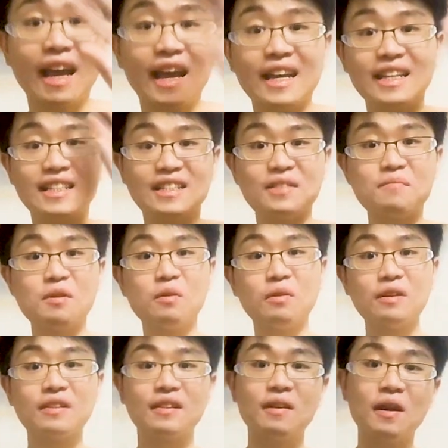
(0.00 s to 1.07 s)
guys it's me
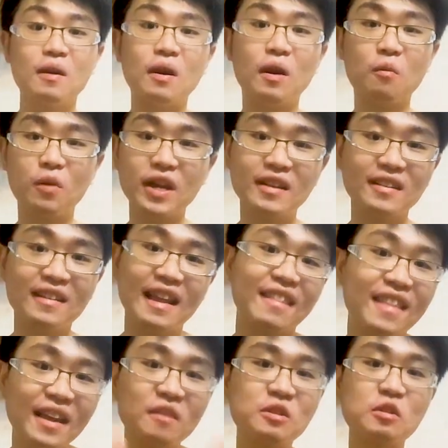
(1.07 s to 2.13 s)
Will and thank you